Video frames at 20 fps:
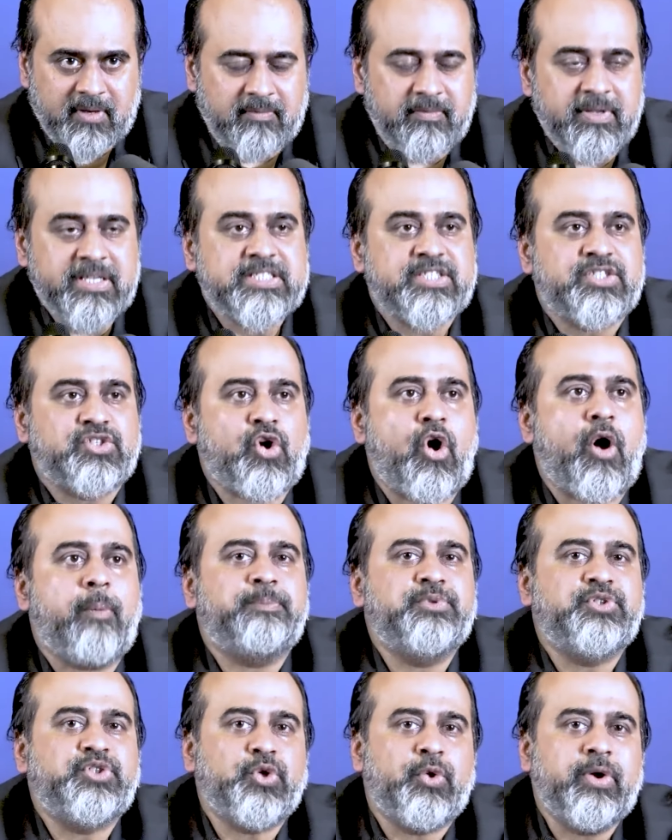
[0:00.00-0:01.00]
We
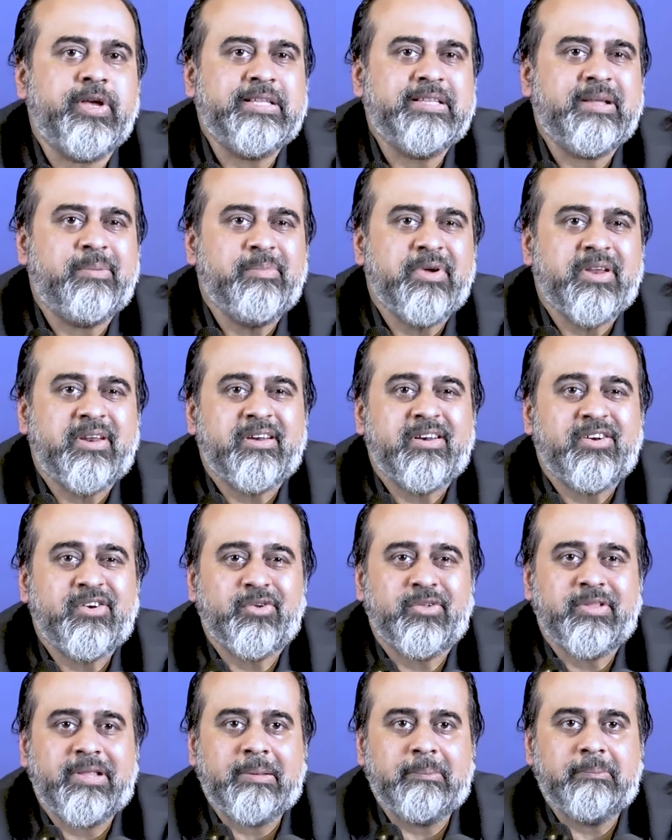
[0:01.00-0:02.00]
stop showing the mirror
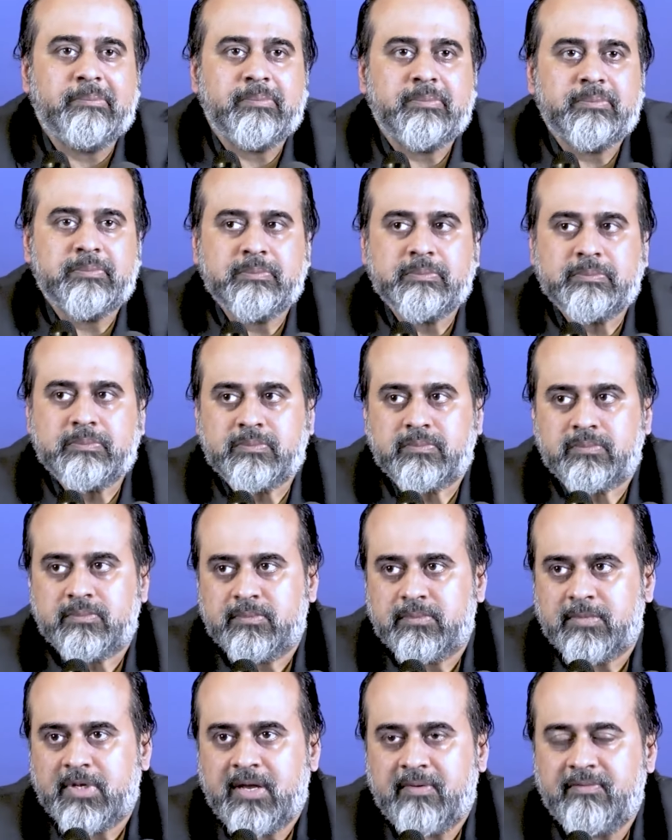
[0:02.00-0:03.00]
to them.
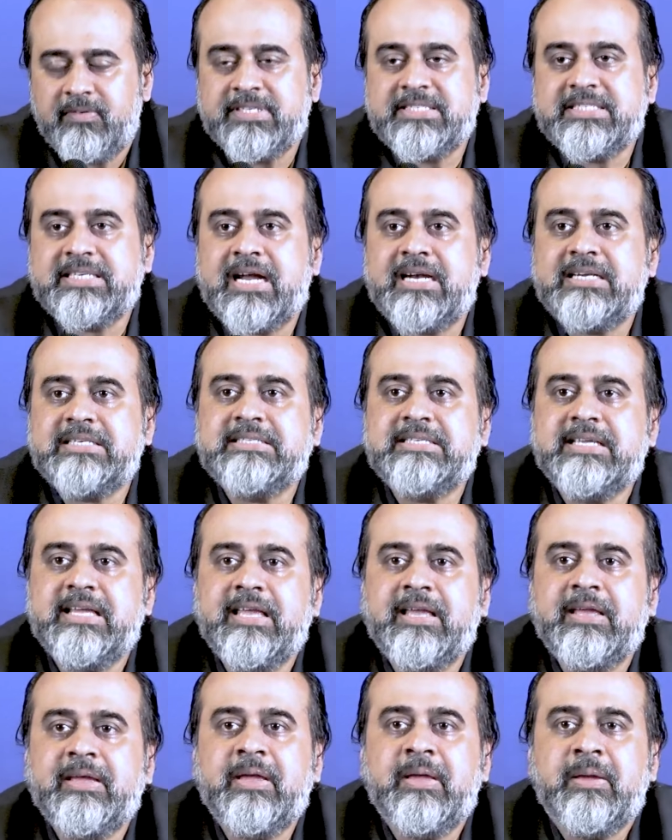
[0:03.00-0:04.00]
We start
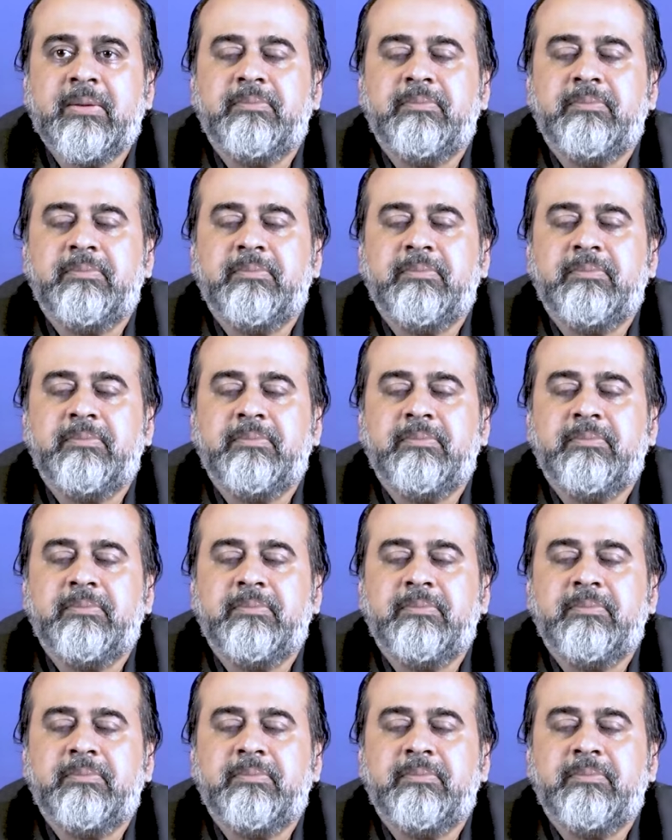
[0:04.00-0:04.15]
saying,